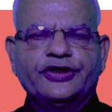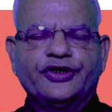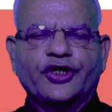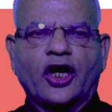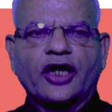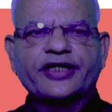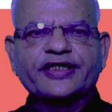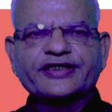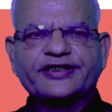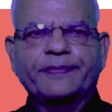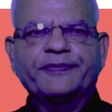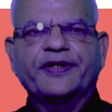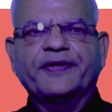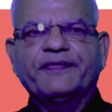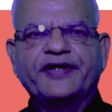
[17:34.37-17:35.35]

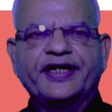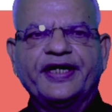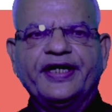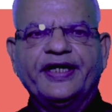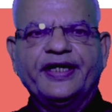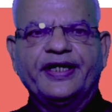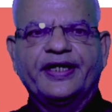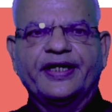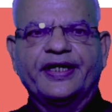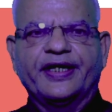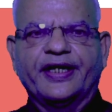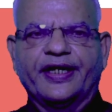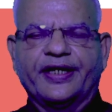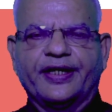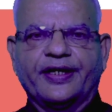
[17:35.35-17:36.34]
non-receptivity
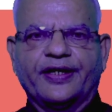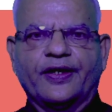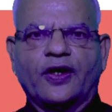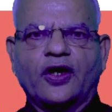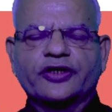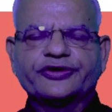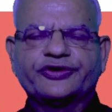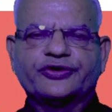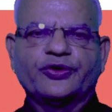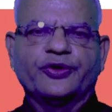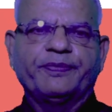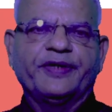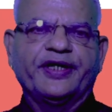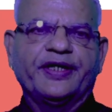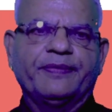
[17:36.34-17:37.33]
in dogs
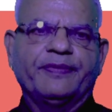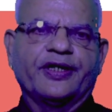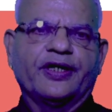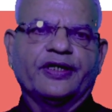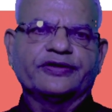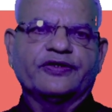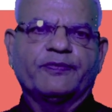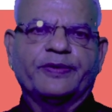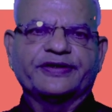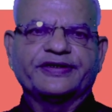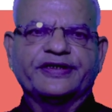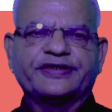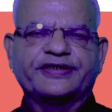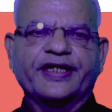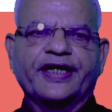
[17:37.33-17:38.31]
could be because of
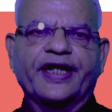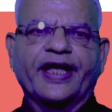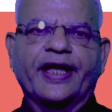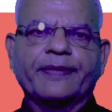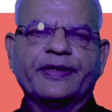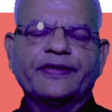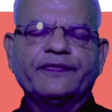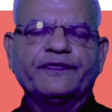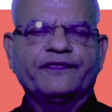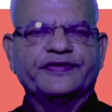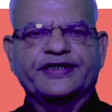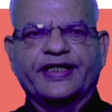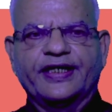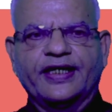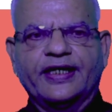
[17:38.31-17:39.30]
persistent hymen,
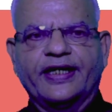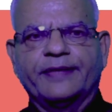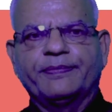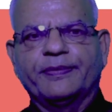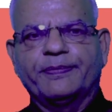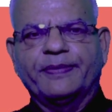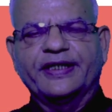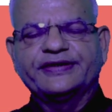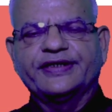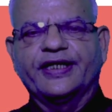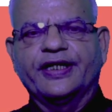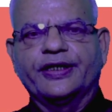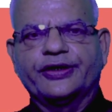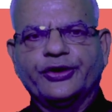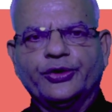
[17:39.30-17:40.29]
vaginal
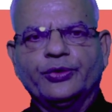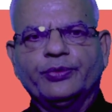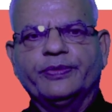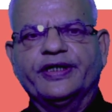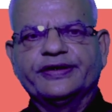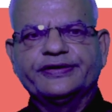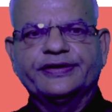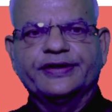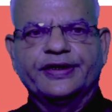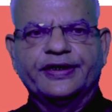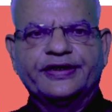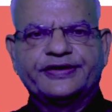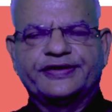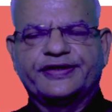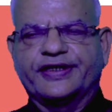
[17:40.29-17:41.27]
hyperplasia, tumors,
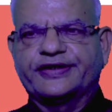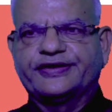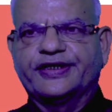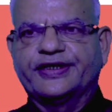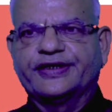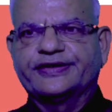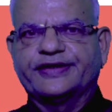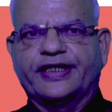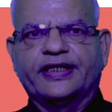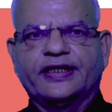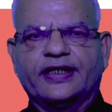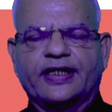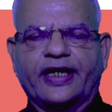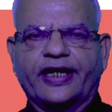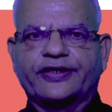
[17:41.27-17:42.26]
strictures,
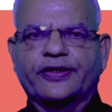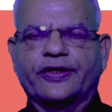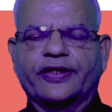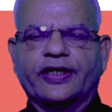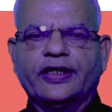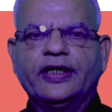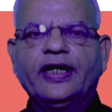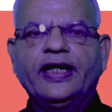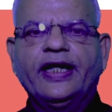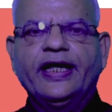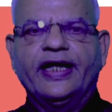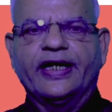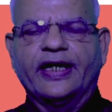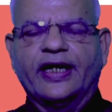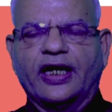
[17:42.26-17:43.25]
and clitoral
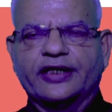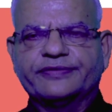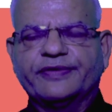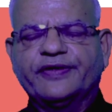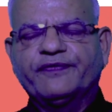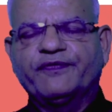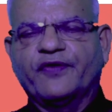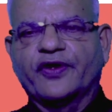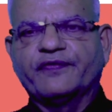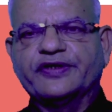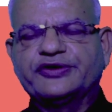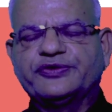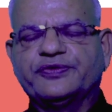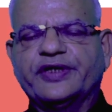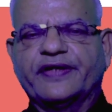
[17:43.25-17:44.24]
enlargement, for
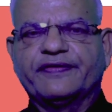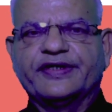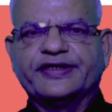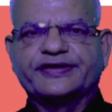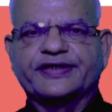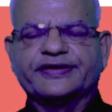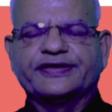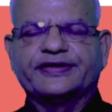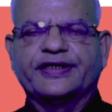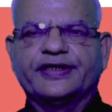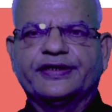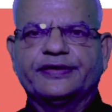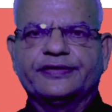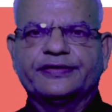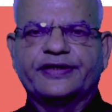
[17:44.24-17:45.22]
which we have discussed
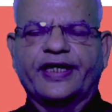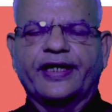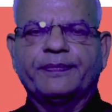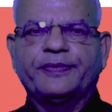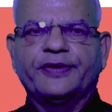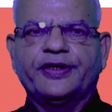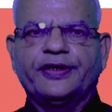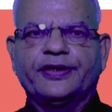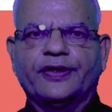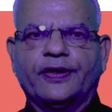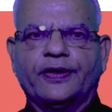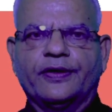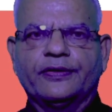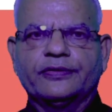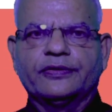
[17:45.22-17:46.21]
the therapy
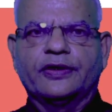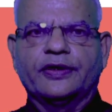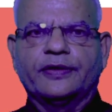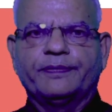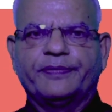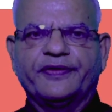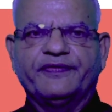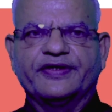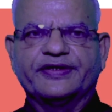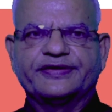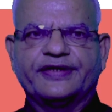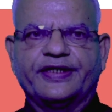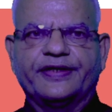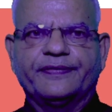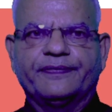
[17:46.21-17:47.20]

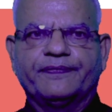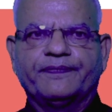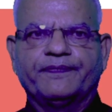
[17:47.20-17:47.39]
previously.